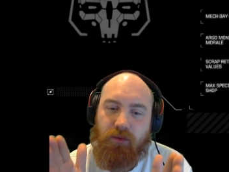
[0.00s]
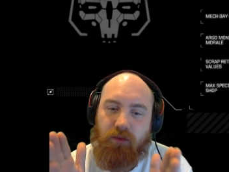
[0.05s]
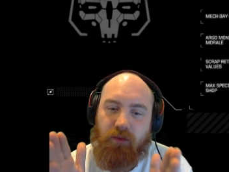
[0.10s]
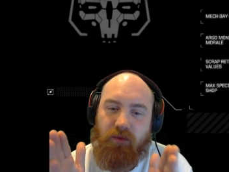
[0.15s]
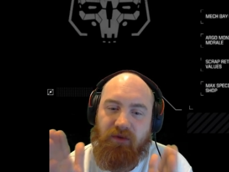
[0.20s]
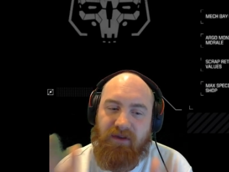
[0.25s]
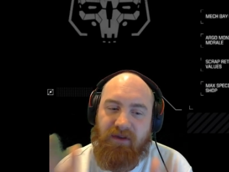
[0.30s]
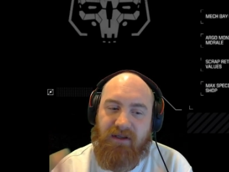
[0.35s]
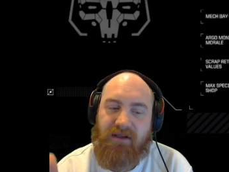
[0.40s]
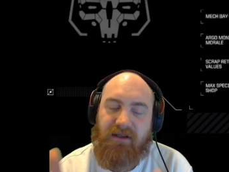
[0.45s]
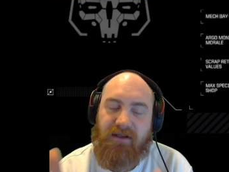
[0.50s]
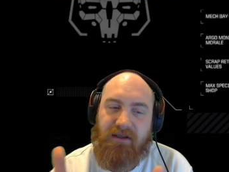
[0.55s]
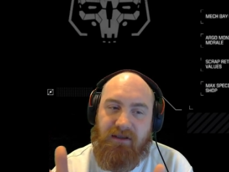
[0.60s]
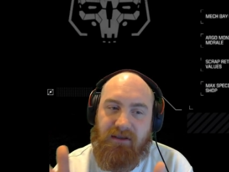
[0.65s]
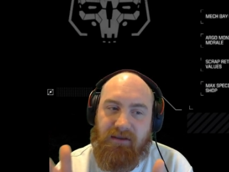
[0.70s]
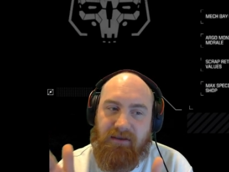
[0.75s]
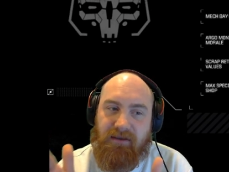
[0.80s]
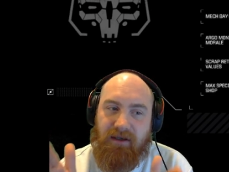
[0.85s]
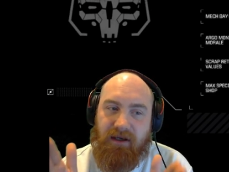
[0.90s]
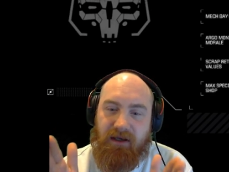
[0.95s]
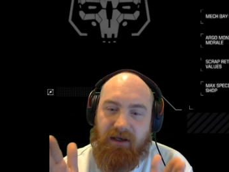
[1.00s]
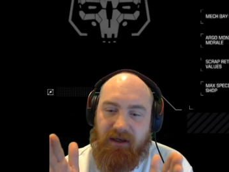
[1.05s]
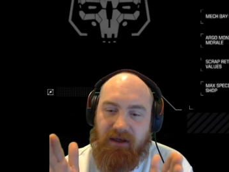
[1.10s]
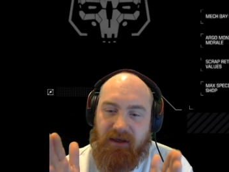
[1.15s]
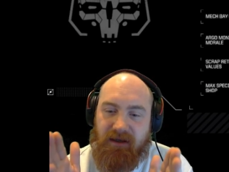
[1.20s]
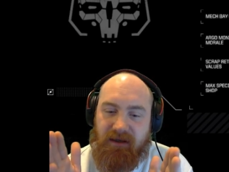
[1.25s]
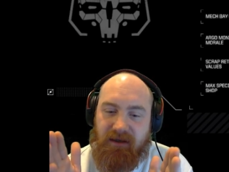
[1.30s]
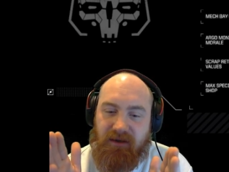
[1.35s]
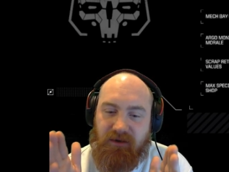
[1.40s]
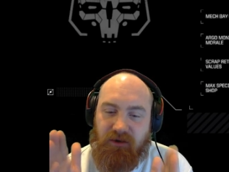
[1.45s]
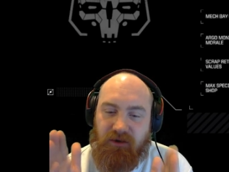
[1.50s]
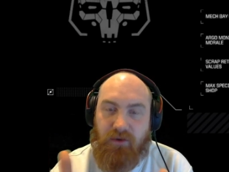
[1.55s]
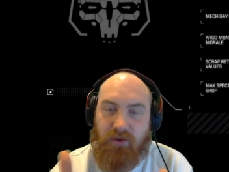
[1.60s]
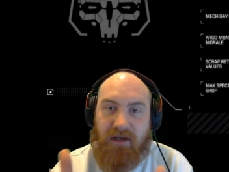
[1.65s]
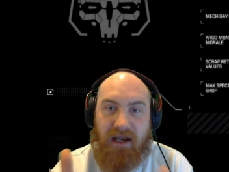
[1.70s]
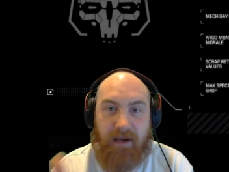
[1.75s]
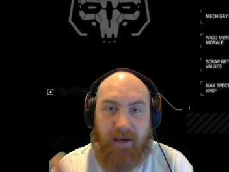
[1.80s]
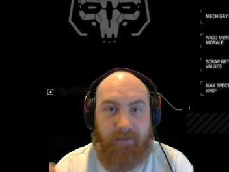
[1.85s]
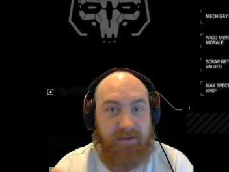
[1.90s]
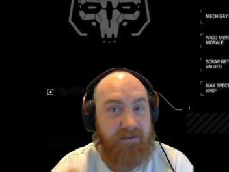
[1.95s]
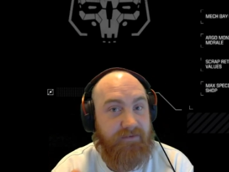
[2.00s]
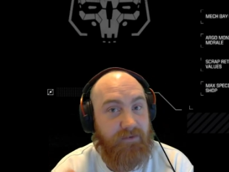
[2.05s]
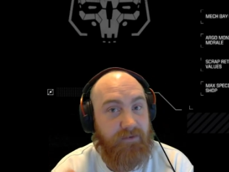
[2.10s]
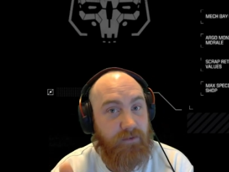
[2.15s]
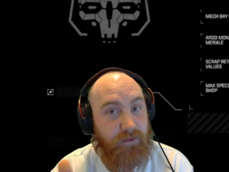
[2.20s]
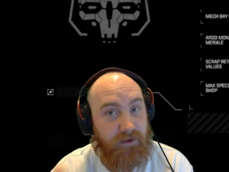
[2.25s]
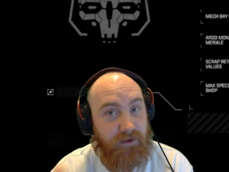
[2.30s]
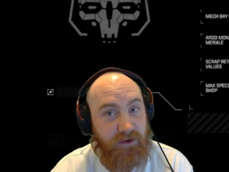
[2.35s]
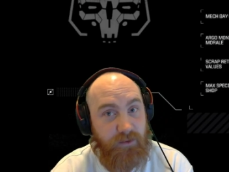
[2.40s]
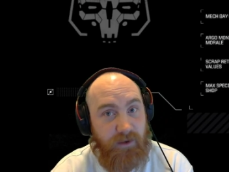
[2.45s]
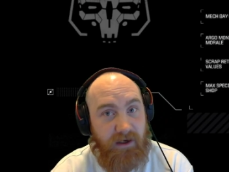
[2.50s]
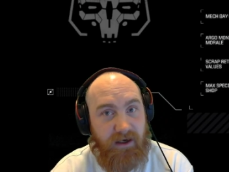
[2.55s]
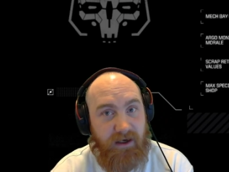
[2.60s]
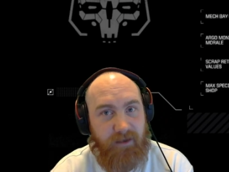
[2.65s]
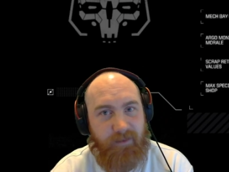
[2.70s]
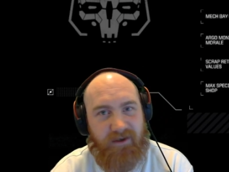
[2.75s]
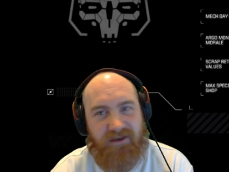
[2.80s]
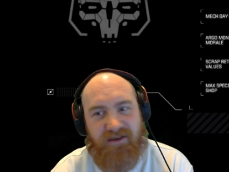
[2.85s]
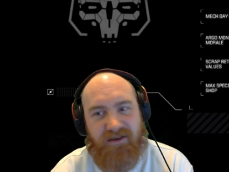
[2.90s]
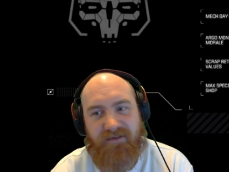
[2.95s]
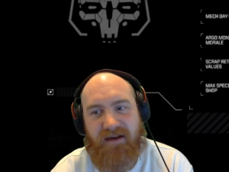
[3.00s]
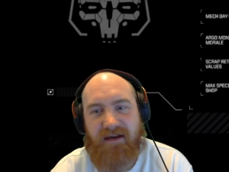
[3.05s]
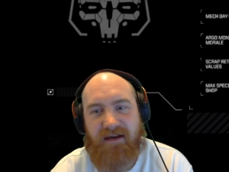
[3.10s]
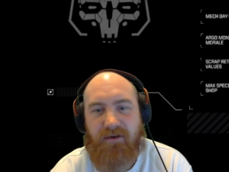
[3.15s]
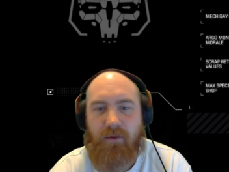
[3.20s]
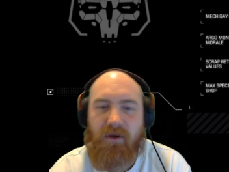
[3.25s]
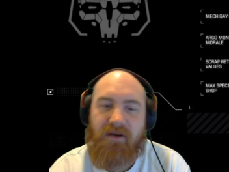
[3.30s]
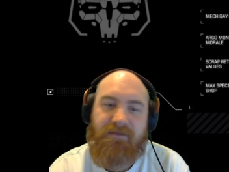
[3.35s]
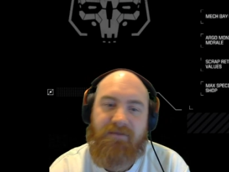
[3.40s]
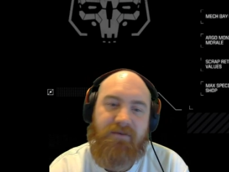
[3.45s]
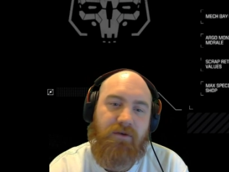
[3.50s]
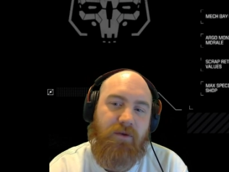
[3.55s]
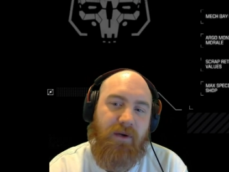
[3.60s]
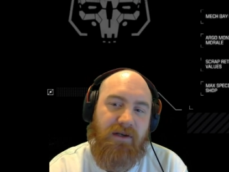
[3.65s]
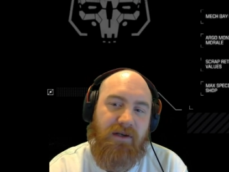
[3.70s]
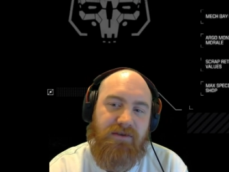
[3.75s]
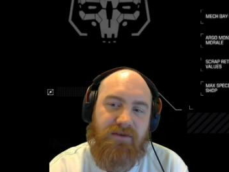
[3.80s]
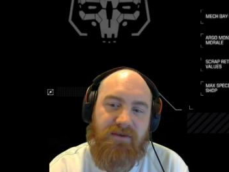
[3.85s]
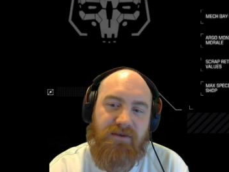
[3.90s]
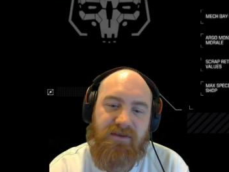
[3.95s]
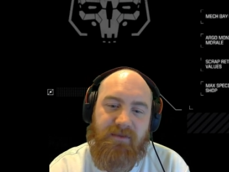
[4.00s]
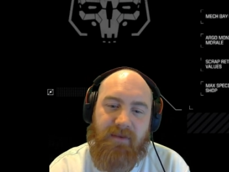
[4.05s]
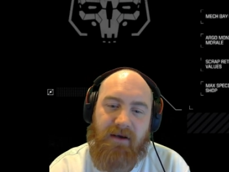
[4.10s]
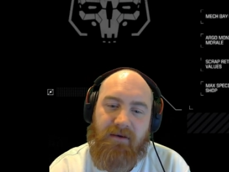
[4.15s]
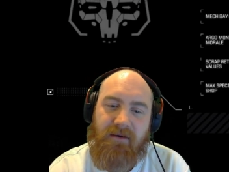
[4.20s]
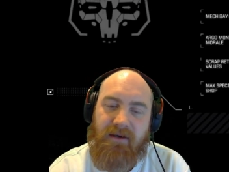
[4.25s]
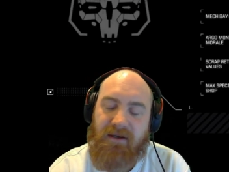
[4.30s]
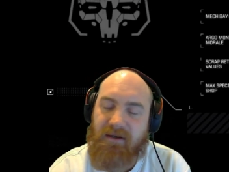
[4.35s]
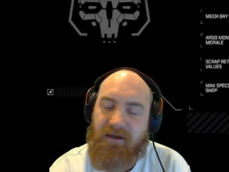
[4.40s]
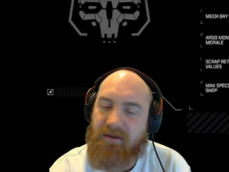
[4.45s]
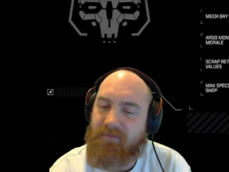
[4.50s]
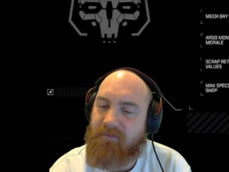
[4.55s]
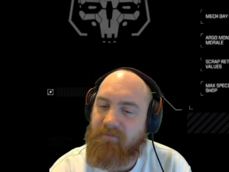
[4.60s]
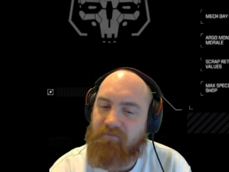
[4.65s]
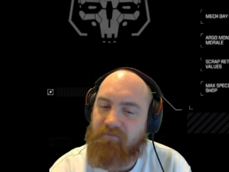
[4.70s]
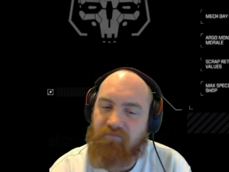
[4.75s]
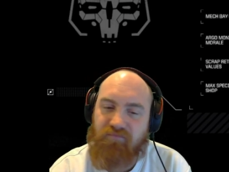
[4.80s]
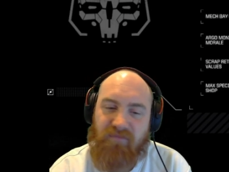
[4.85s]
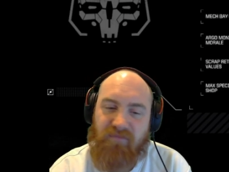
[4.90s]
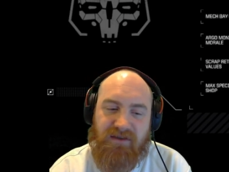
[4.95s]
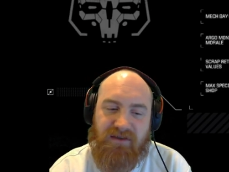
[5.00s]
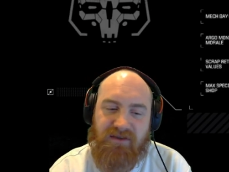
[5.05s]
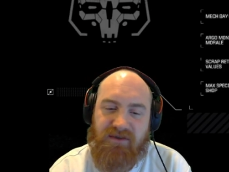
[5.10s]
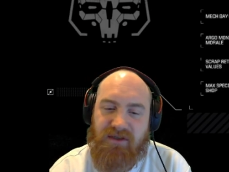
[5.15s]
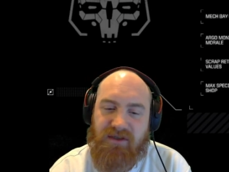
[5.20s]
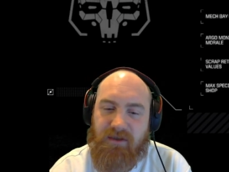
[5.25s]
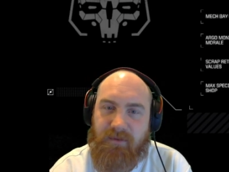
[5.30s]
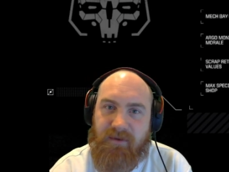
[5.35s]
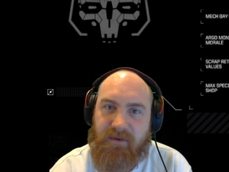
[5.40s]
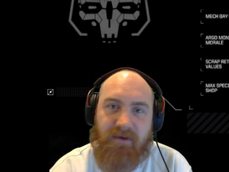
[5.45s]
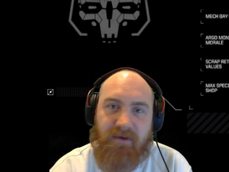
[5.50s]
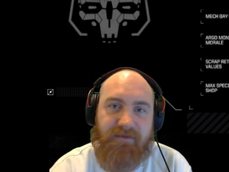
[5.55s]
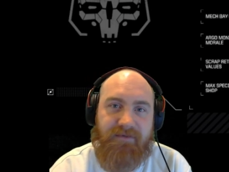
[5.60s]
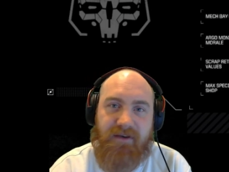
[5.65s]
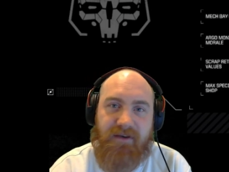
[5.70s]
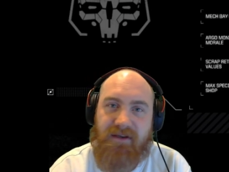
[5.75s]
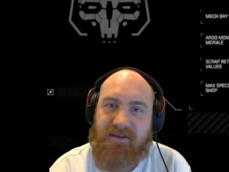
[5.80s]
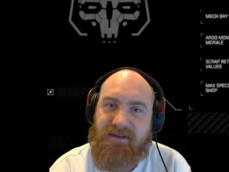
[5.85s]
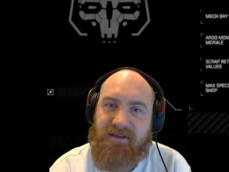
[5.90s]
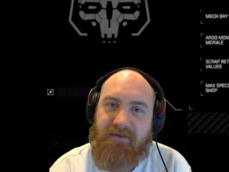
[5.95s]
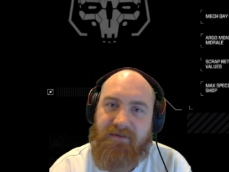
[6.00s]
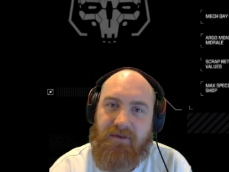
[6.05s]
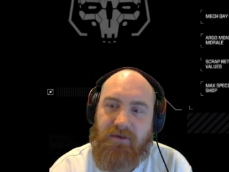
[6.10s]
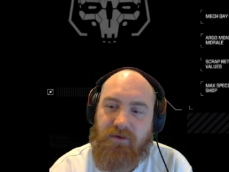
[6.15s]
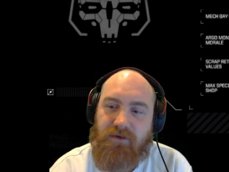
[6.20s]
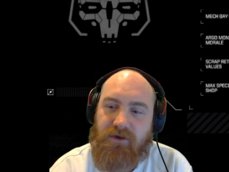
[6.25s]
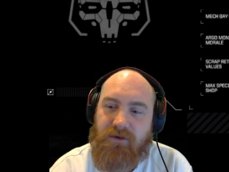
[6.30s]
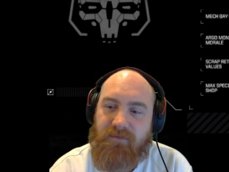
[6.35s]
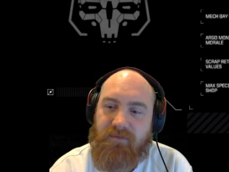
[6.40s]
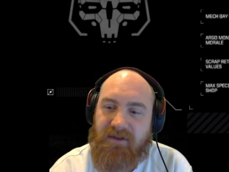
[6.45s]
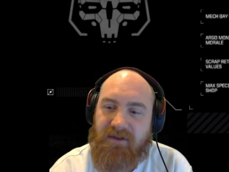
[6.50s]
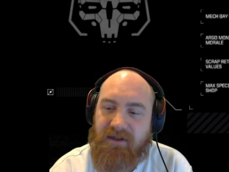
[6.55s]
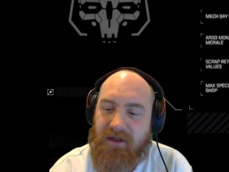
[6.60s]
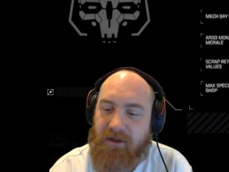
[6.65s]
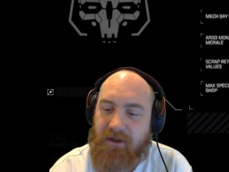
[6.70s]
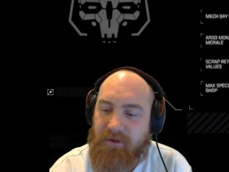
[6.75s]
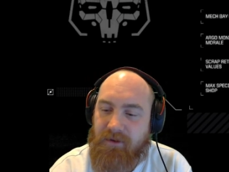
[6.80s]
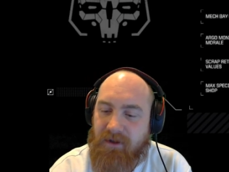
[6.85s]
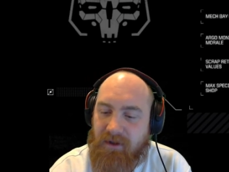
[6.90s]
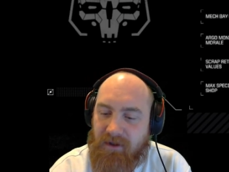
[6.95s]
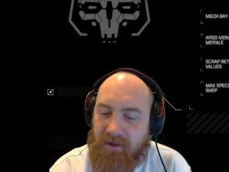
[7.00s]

the new game difficulties work, because I've had quite a few questions about it. This is going to be my first ever YouTube video.